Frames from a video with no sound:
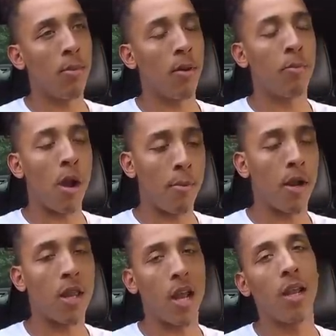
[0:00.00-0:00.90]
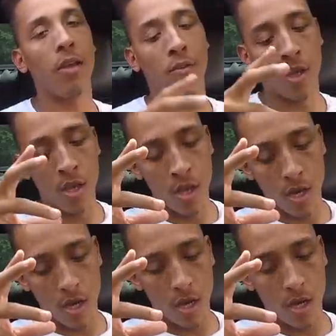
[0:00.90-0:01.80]
But primarily I lived
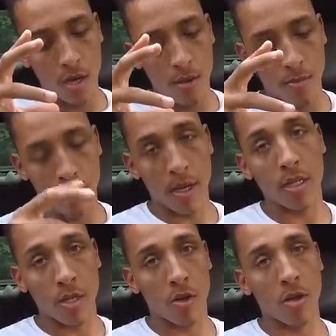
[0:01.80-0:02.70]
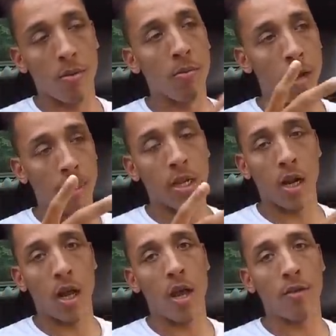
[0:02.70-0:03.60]
uh, Minnesota my
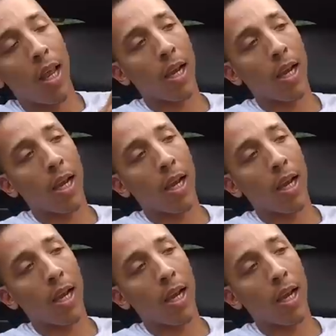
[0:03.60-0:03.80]
entire life.